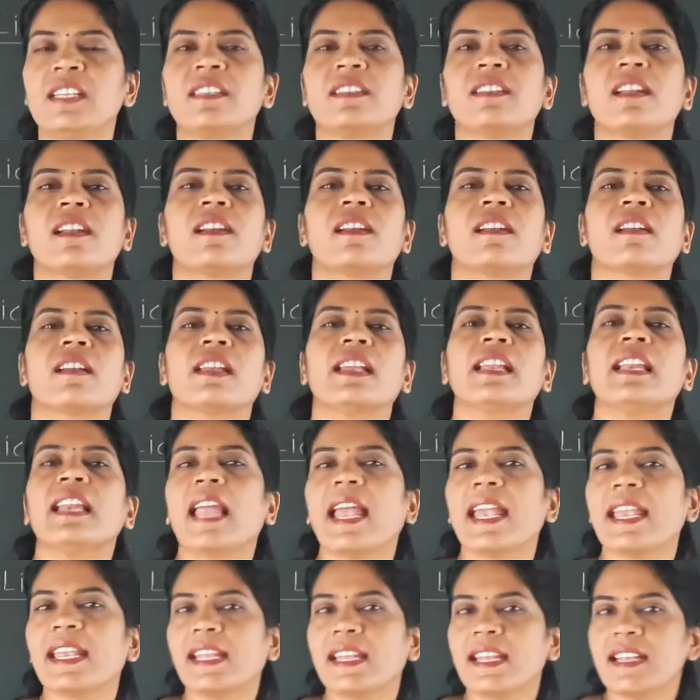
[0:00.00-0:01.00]
Generally
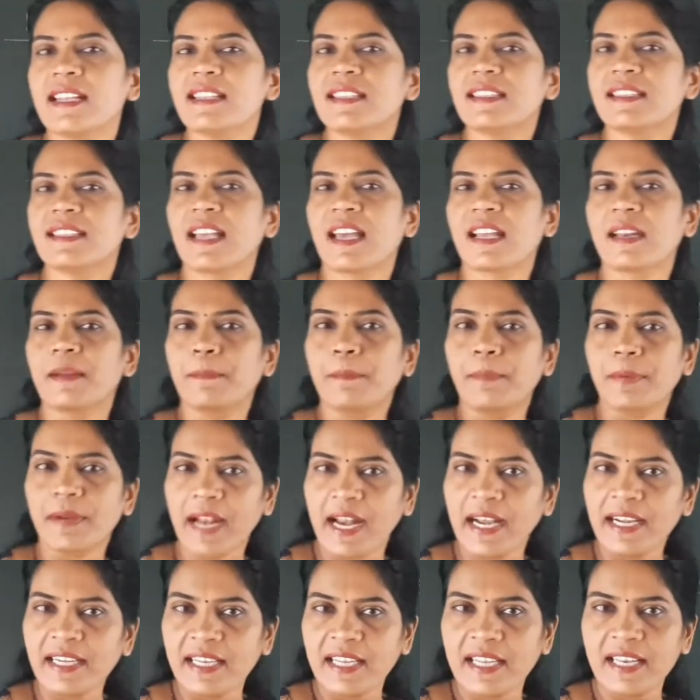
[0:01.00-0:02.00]
lichens are
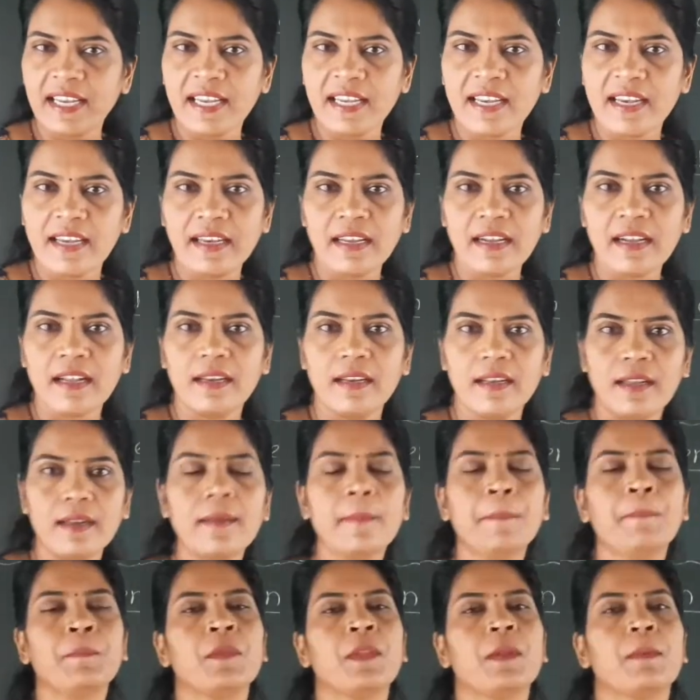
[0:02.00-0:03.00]
bright green in color,